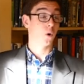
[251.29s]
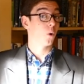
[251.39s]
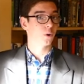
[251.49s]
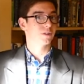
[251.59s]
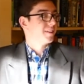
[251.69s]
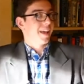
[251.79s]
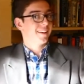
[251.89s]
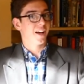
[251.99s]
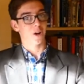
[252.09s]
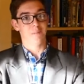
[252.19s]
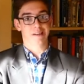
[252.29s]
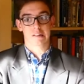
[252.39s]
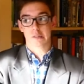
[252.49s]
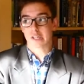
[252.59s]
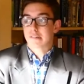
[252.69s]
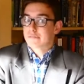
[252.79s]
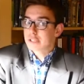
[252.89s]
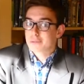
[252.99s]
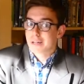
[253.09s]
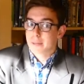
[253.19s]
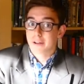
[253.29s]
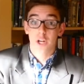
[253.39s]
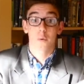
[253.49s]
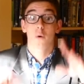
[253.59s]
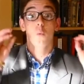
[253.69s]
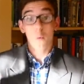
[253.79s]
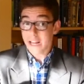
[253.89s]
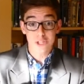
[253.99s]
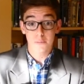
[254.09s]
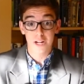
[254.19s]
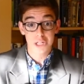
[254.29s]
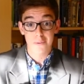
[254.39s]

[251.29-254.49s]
or Danielle making you all feel bad by knowing way too much